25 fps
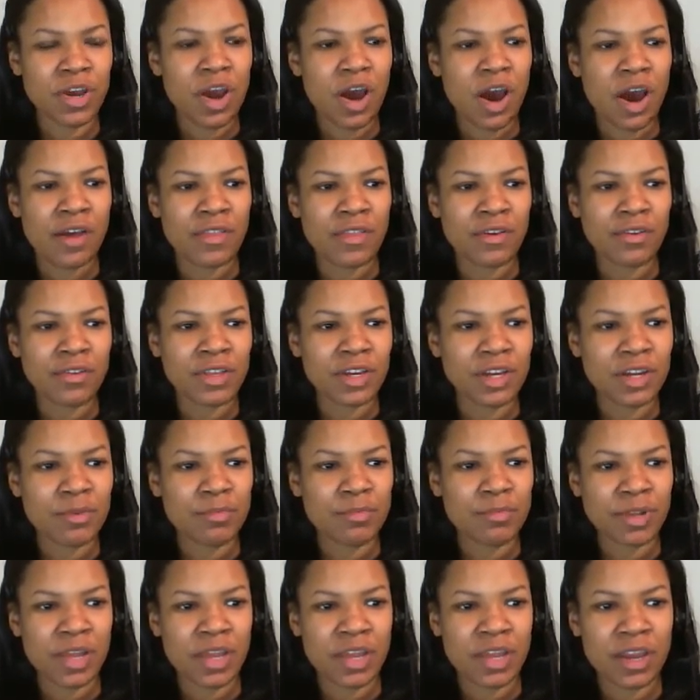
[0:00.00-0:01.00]
Although the
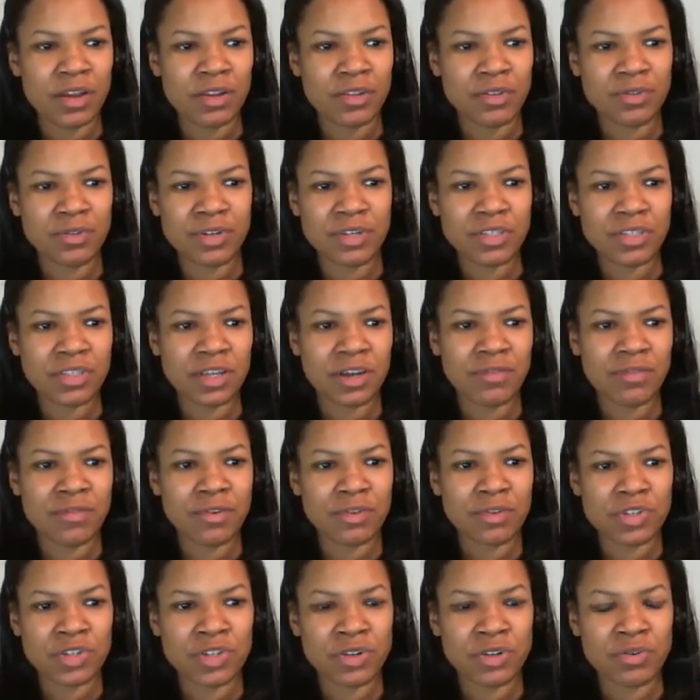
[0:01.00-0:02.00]
complaint included several
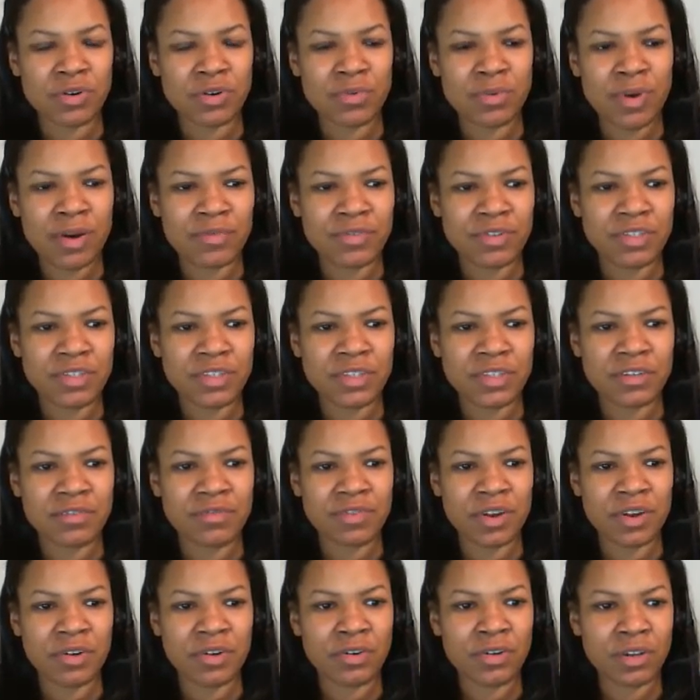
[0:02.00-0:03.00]
general references to
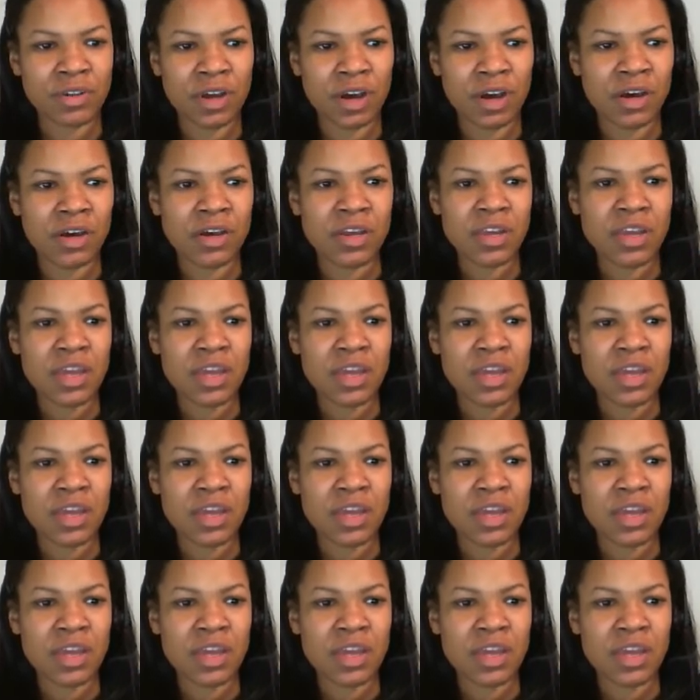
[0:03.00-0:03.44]
federal law,